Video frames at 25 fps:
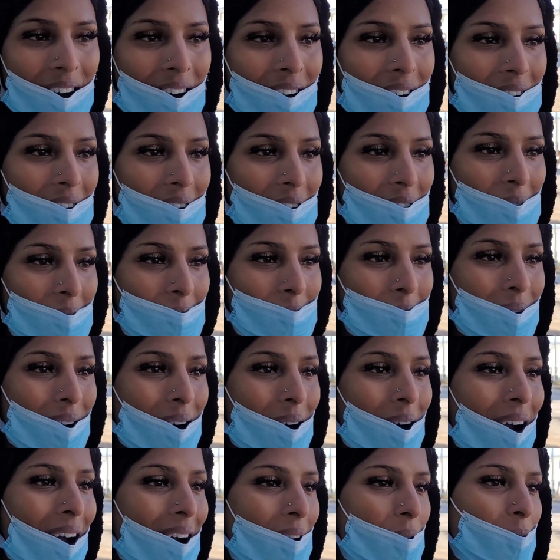Um,
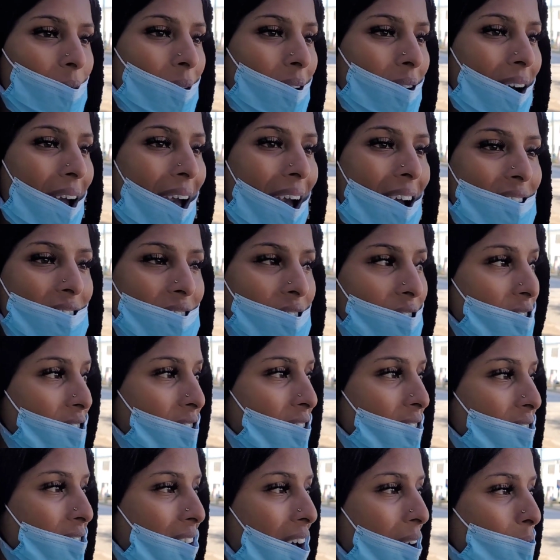I, well, actually,
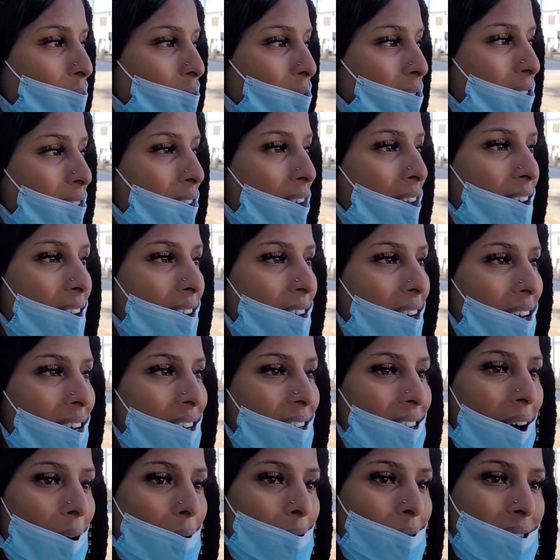since I was a kid,
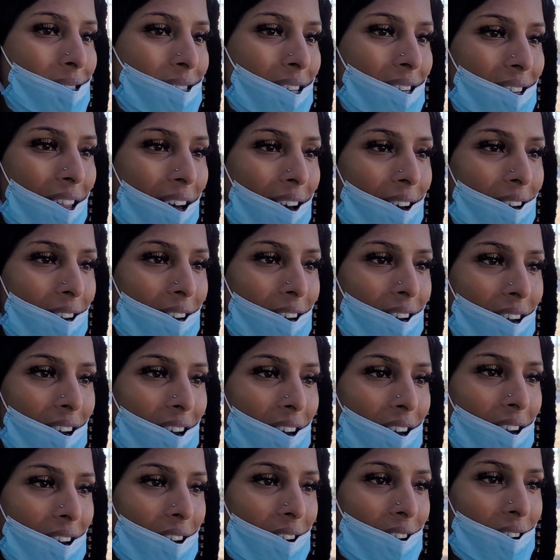I would say like
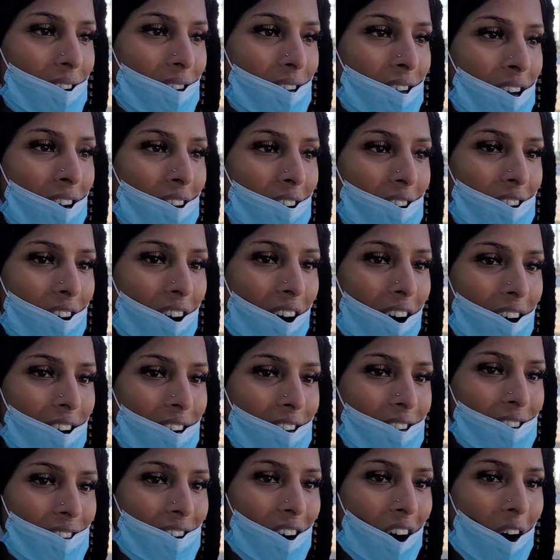
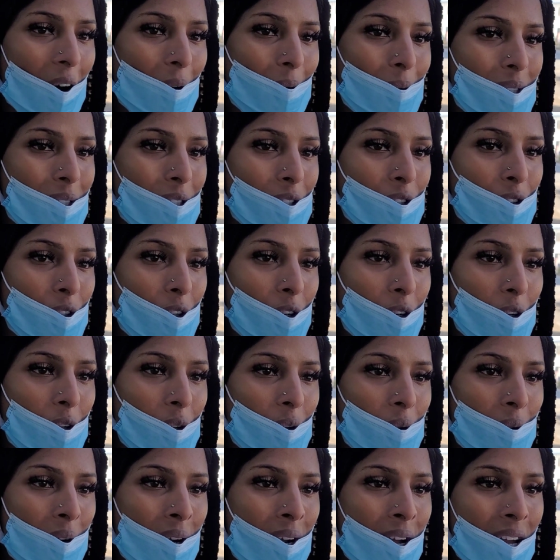kindergarten. always
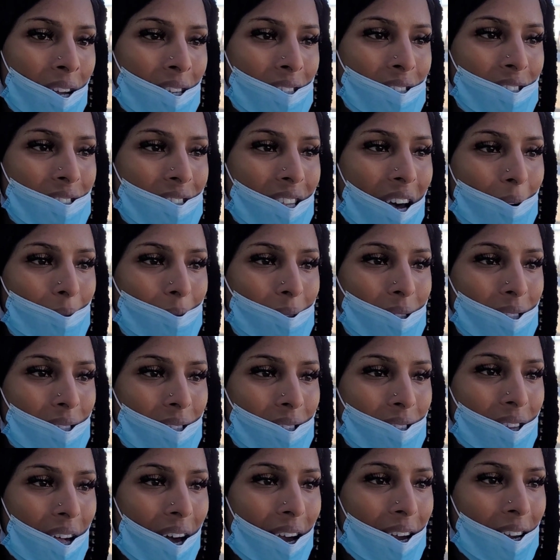knew since I was
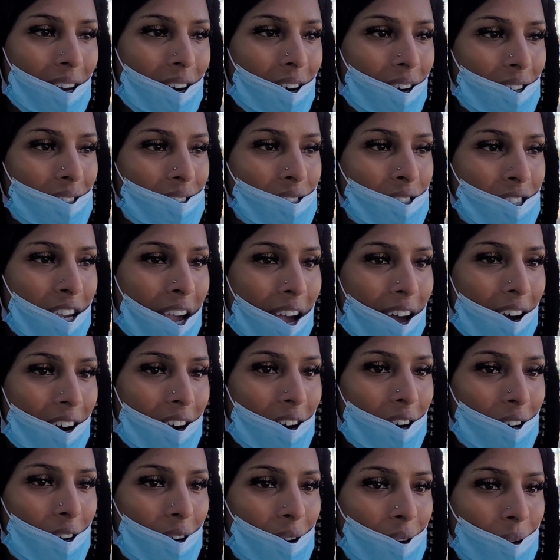like a
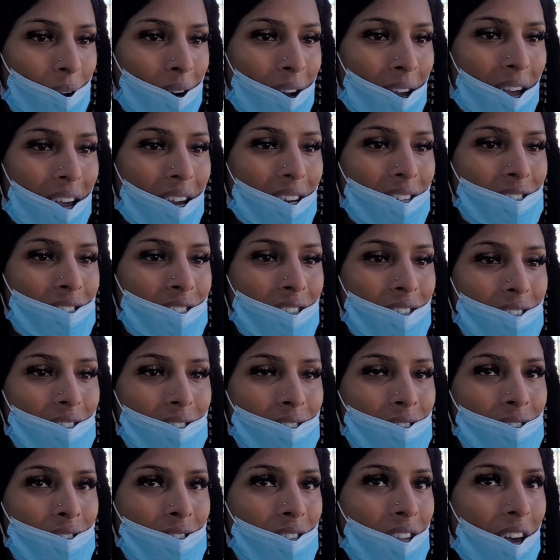child. It's
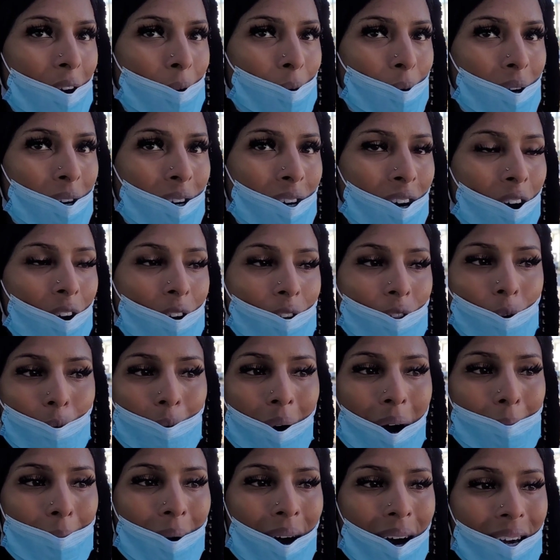just it would go through
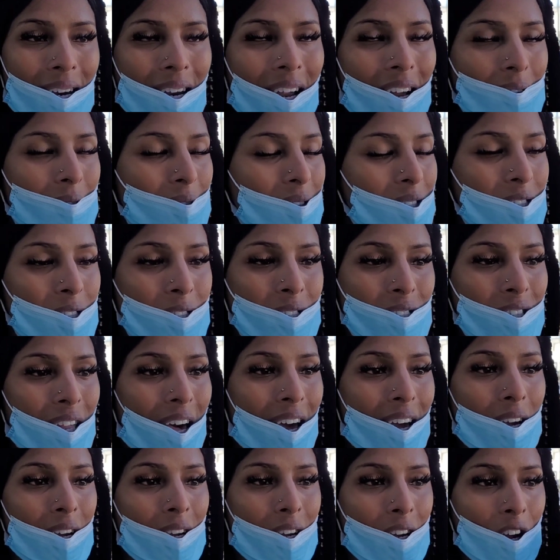my mind. I just
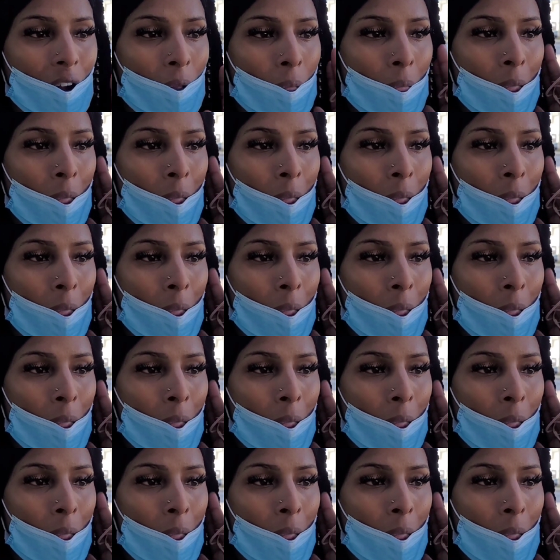like